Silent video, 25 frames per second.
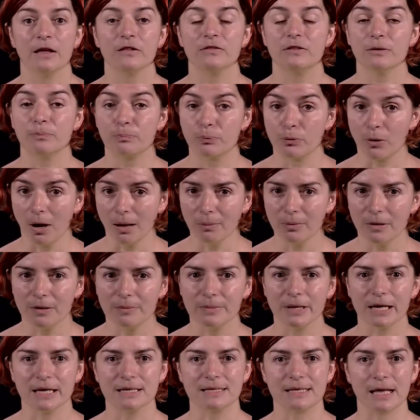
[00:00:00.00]
The
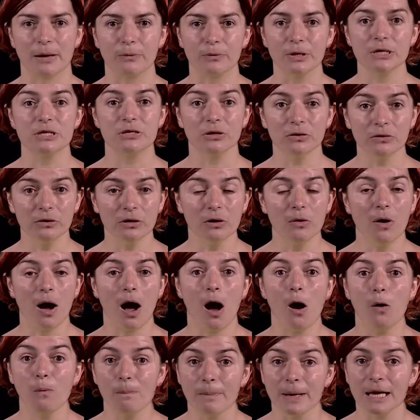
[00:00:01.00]
problem is that we don't know
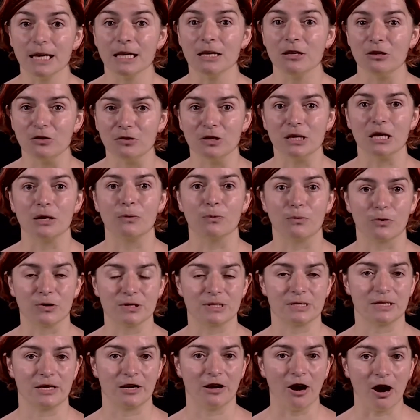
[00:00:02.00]
how many unique
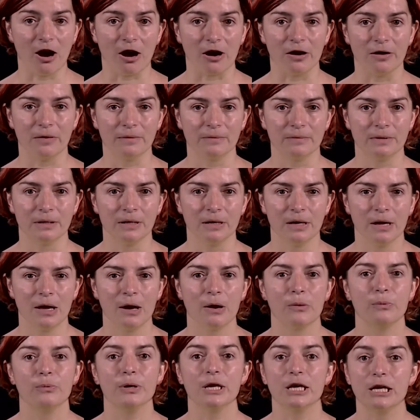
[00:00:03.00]
words there are.
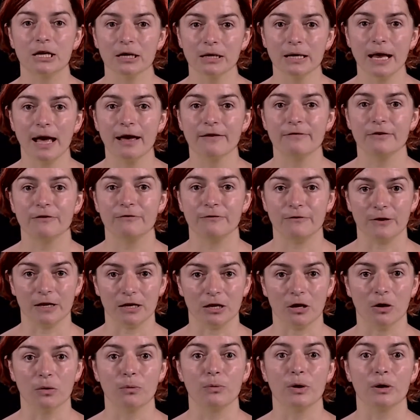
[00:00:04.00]
We could have a
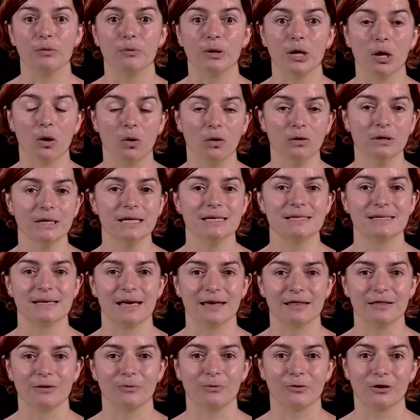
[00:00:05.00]
video where we only
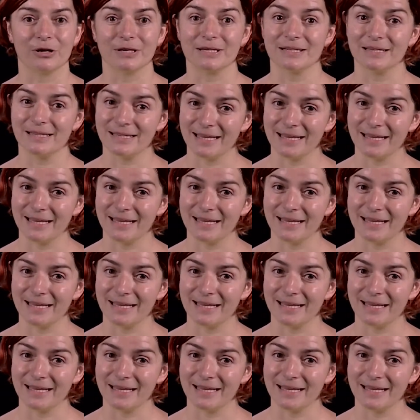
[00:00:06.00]
say the word